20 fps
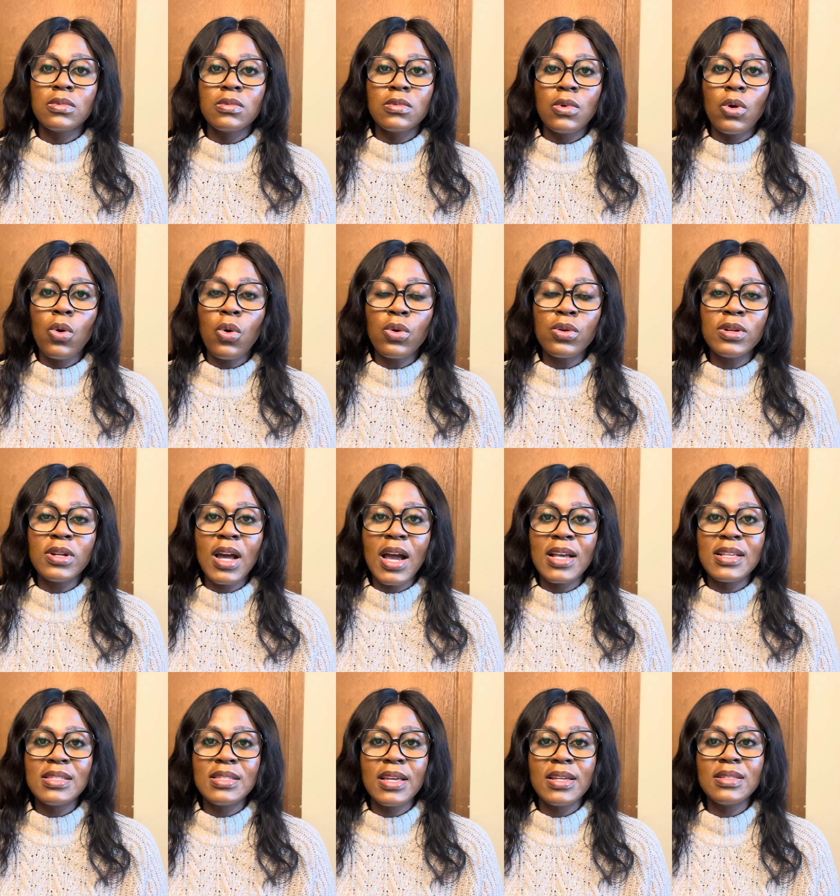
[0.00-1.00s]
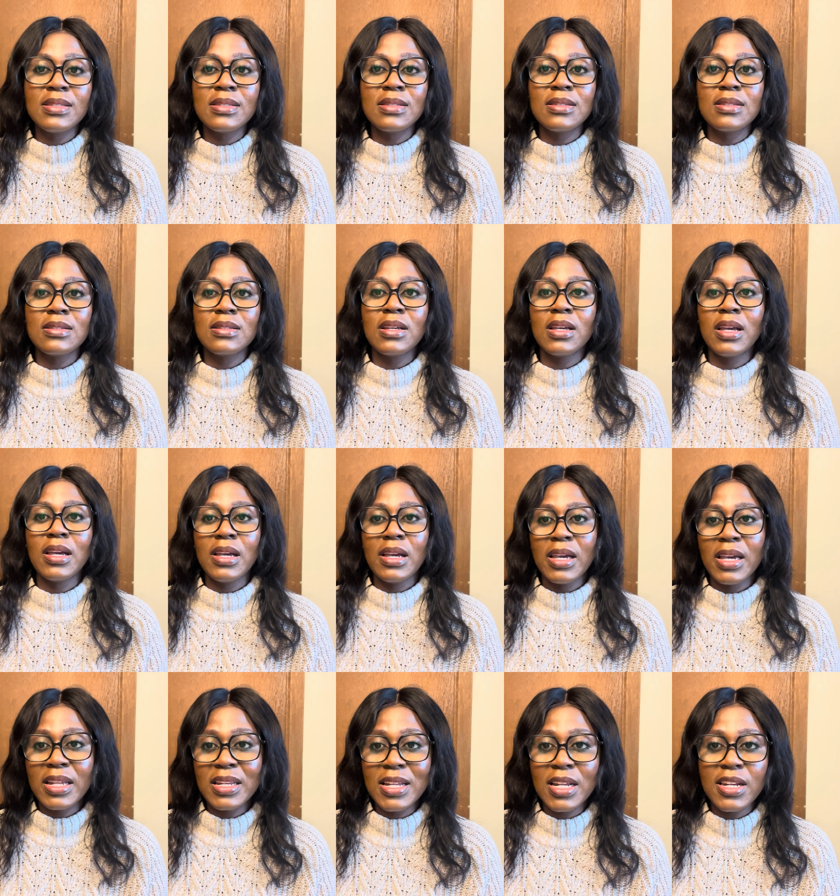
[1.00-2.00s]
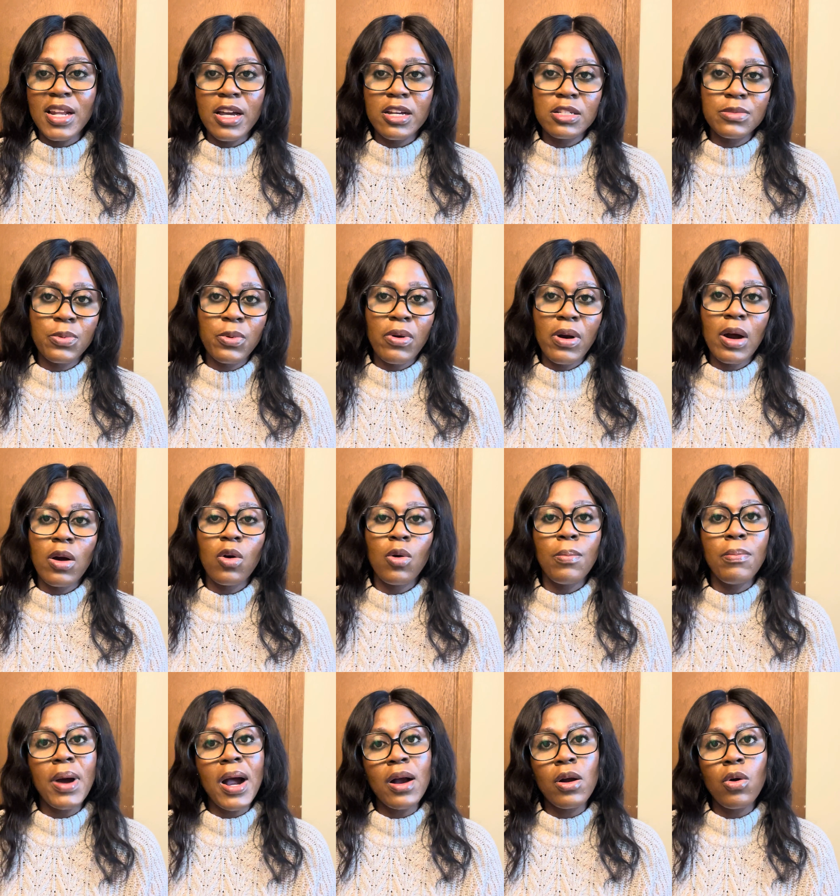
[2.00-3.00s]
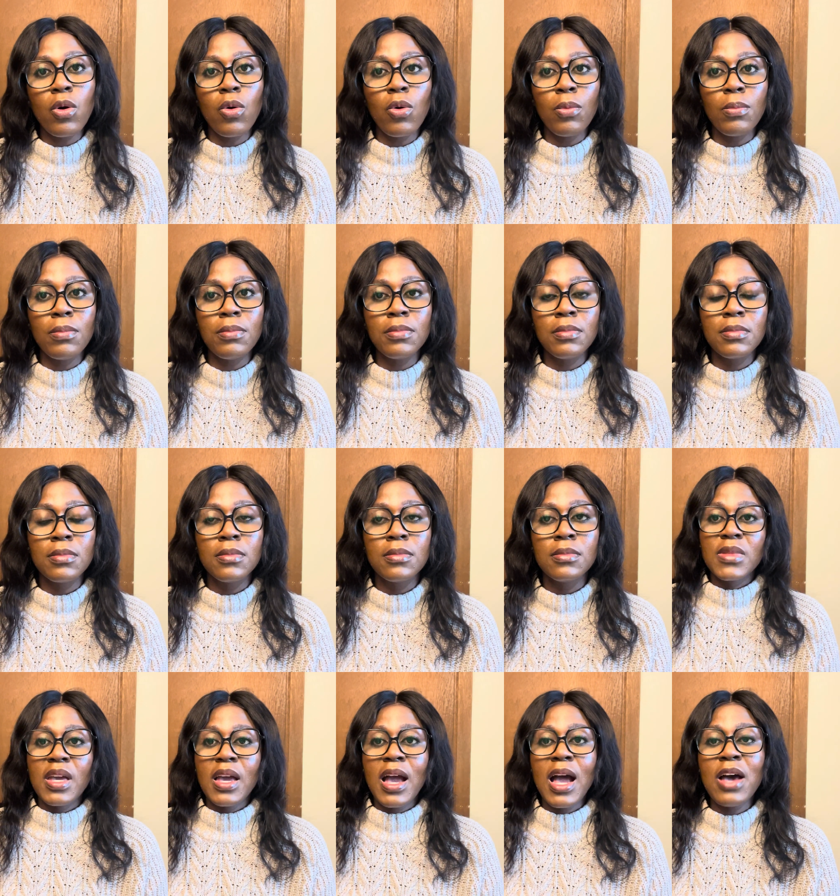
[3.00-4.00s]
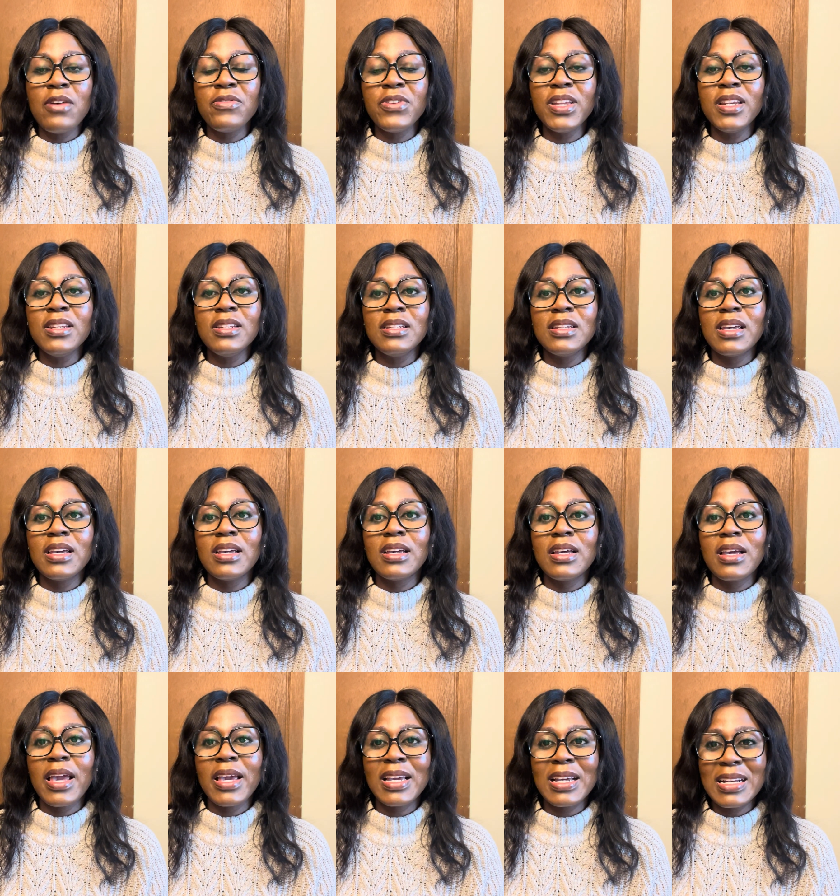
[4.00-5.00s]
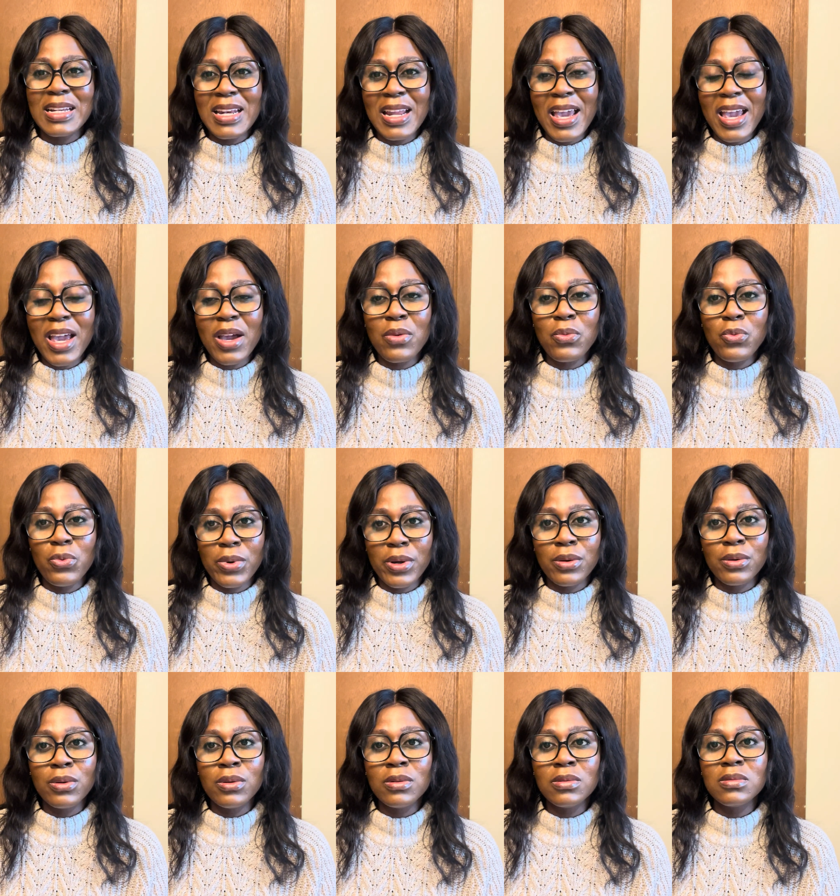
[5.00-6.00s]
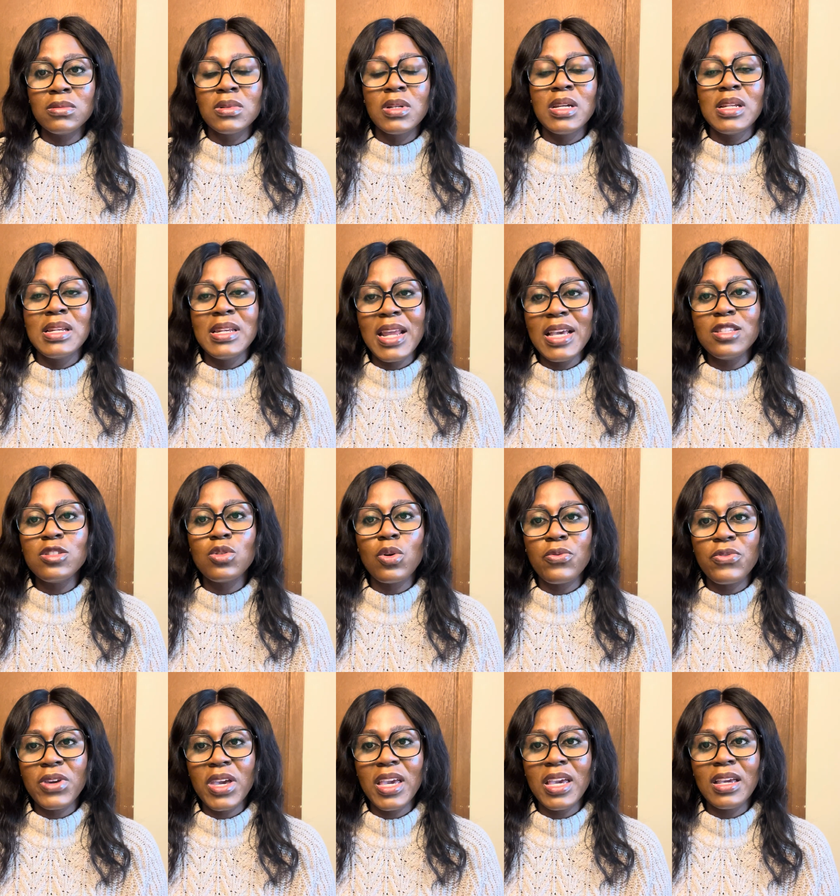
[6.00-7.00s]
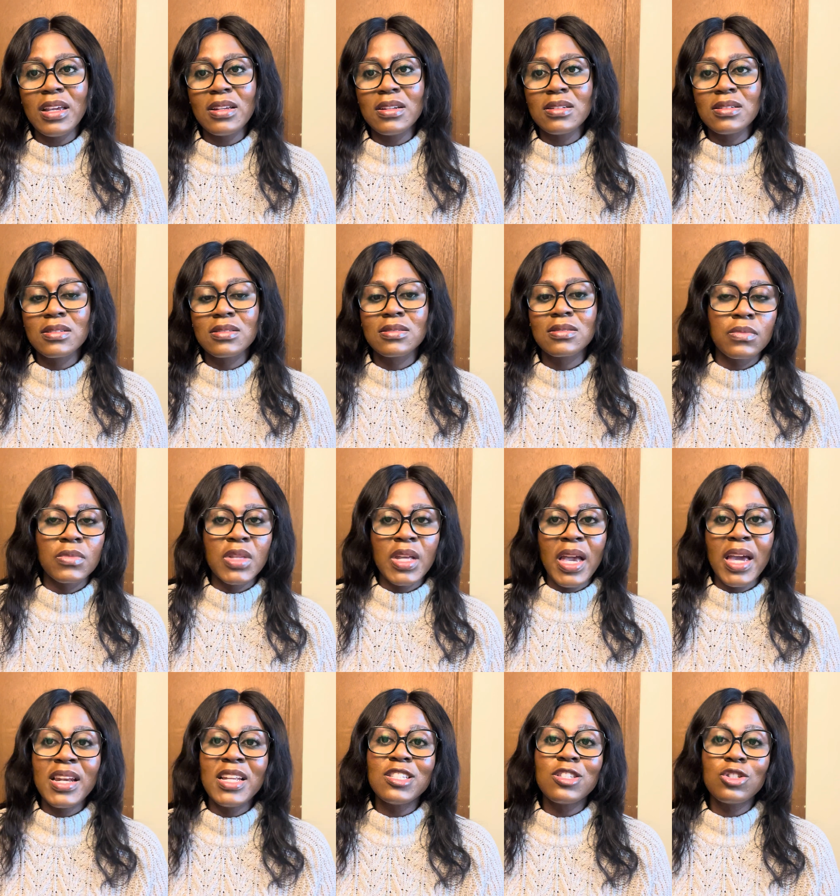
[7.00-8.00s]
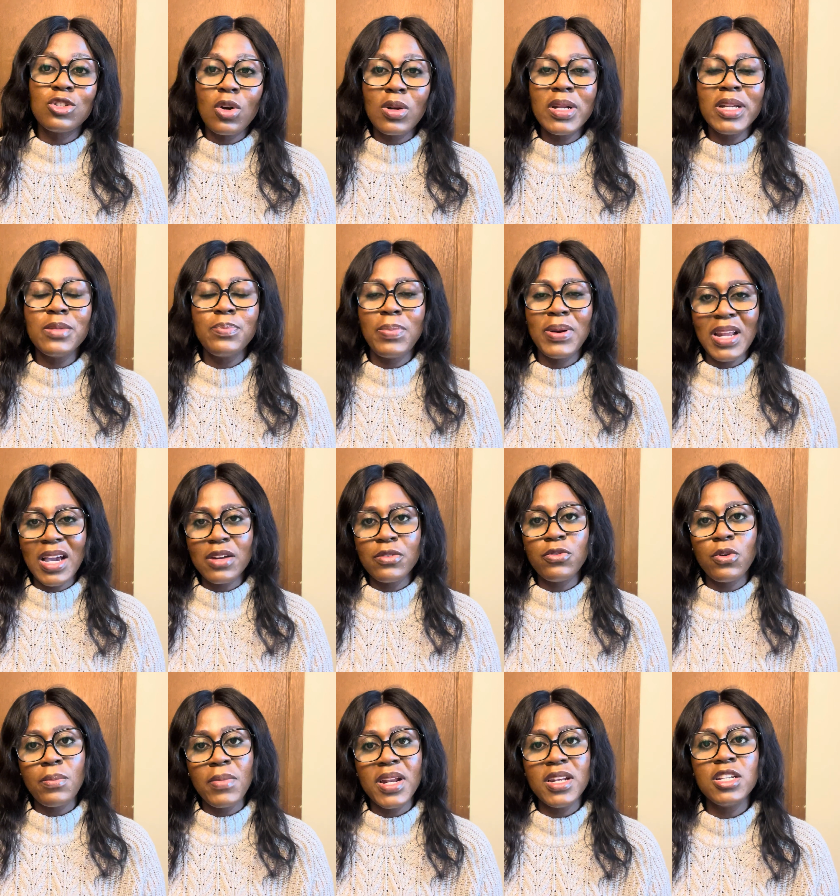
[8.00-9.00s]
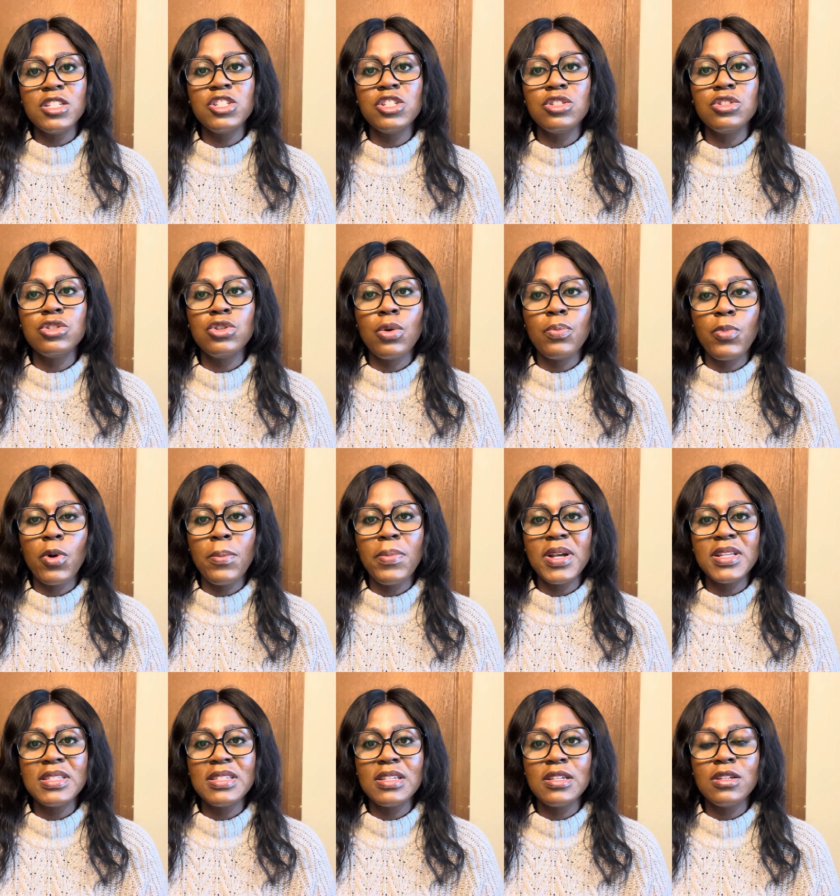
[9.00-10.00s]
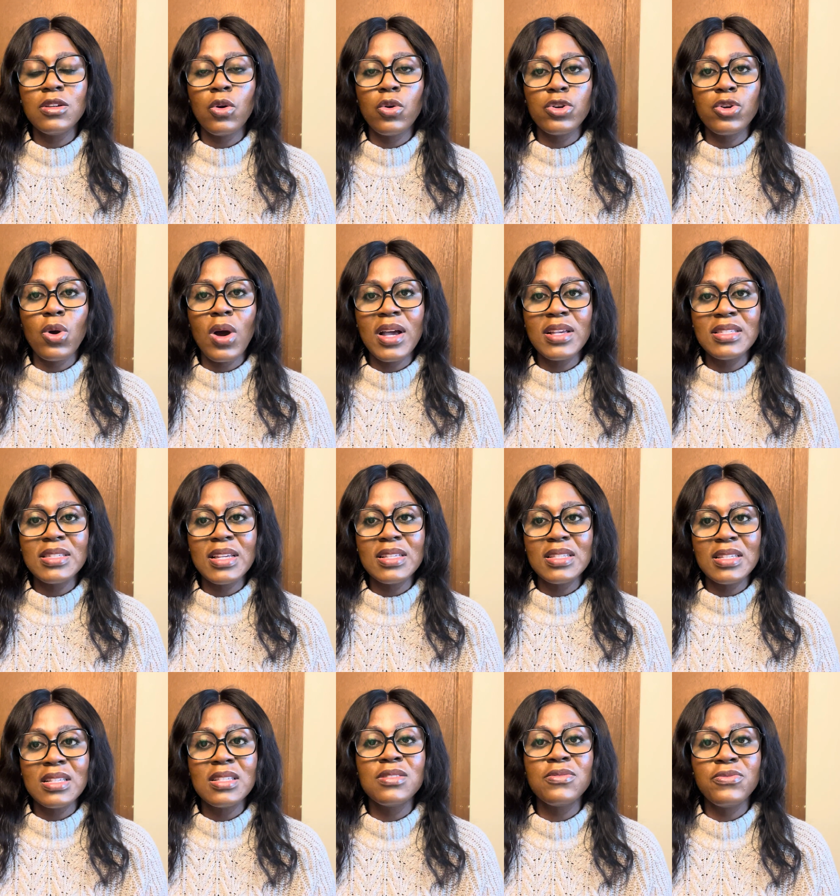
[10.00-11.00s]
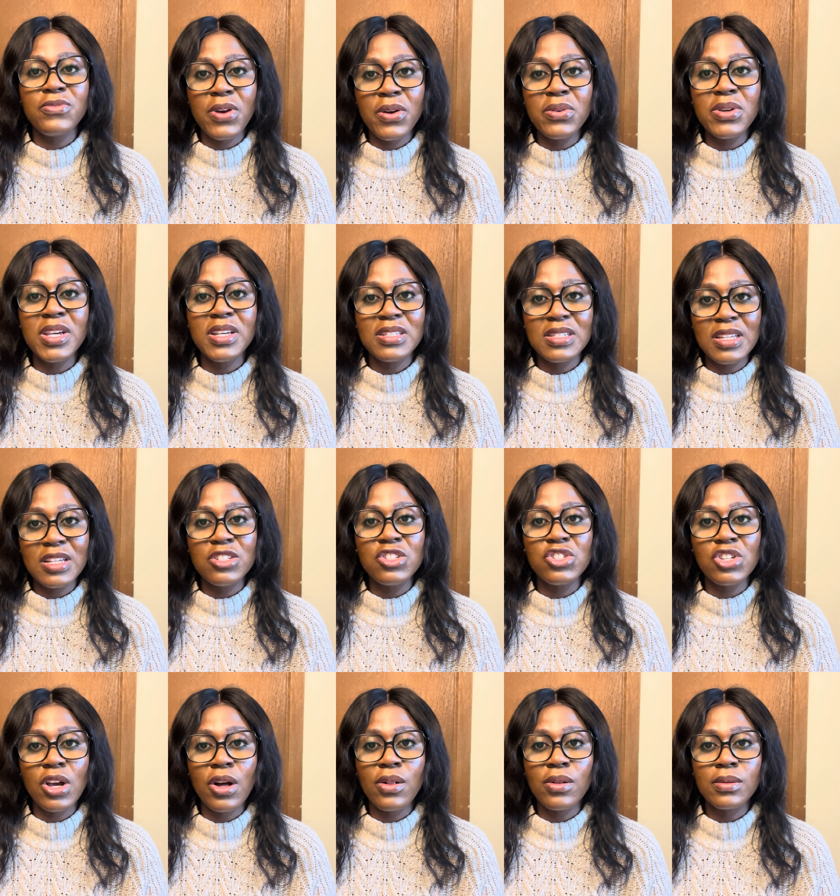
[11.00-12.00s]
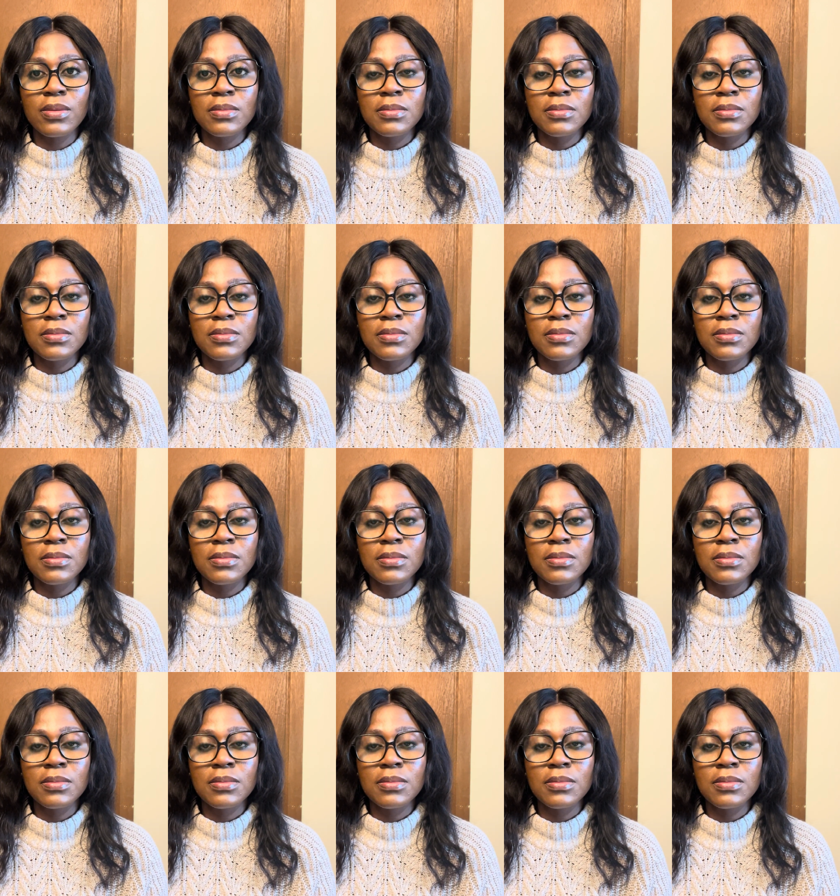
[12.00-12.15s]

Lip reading: own assets in the diaspora or back home, having a clear will, nest of kin, and a solid plan for managing your property or your assets is very essential.